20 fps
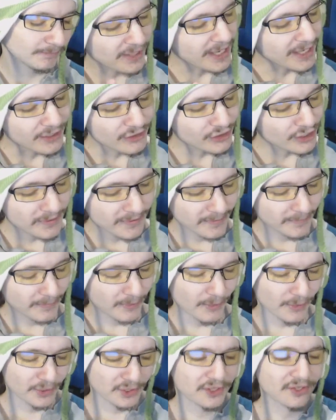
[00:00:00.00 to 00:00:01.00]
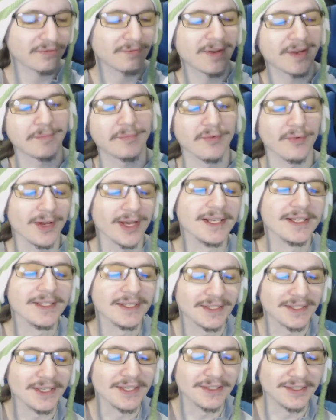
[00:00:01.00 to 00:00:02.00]
The engineering portion of my
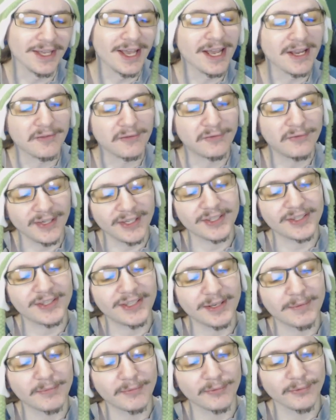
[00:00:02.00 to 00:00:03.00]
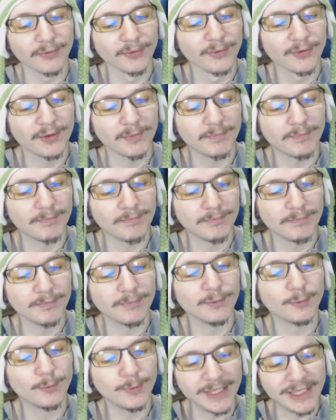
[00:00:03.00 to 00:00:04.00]
brain says that I've fixed him through the
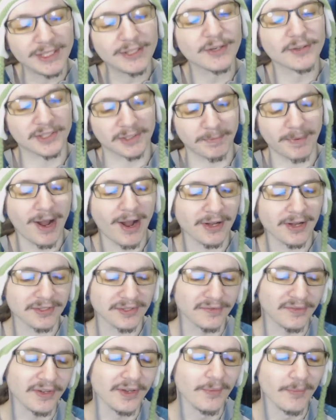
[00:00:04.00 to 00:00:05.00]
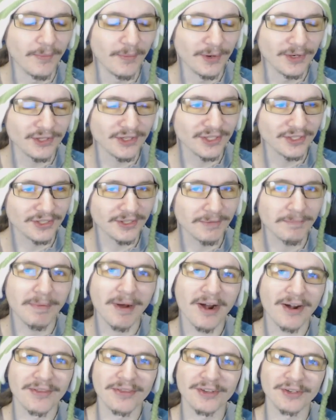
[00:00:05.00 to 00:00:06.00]
weakest part of him, which is the
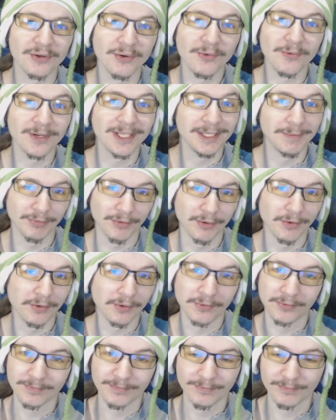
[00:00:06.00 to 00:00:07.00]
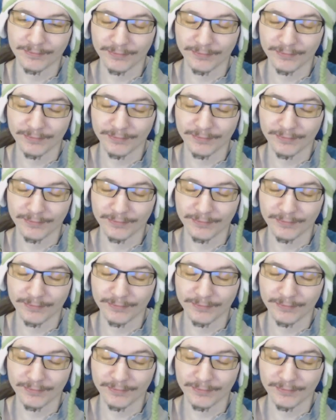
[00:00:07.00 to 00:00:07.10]
part that already broke